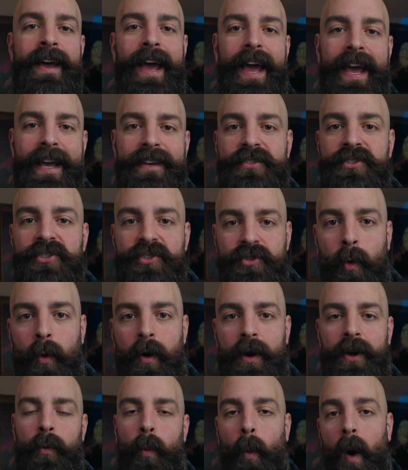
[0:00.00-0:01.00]
a
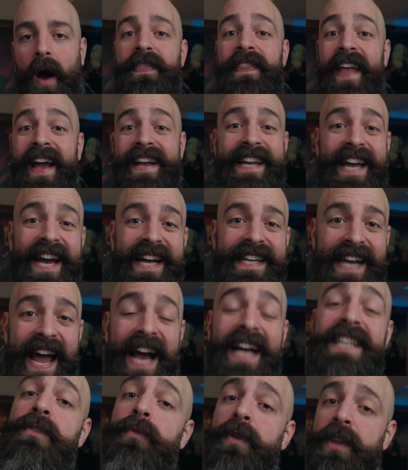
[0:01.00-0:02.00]
story, one that
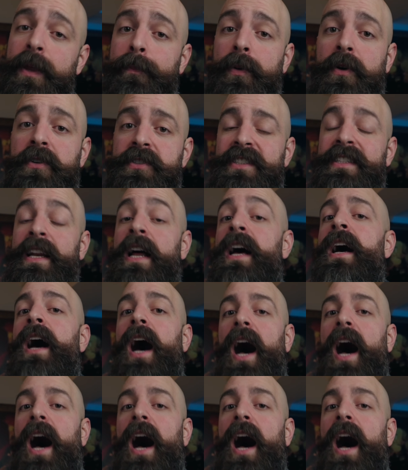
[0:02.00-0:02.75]
connects with the person